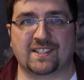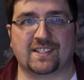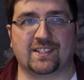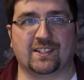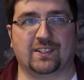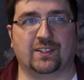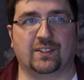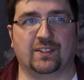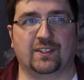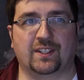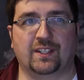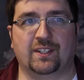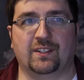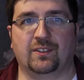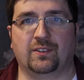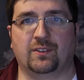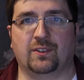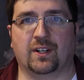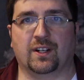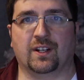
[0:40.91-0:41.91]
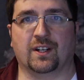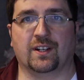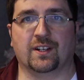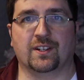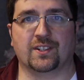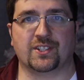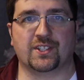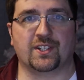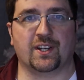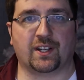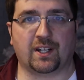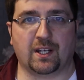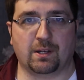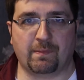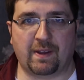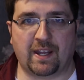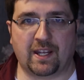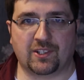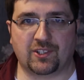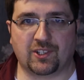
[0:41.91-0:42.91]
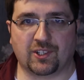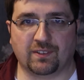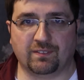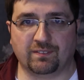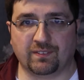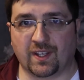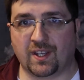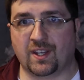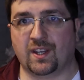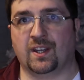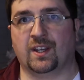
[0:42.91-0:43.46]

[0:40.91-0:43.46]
So, you are stuck in a mansion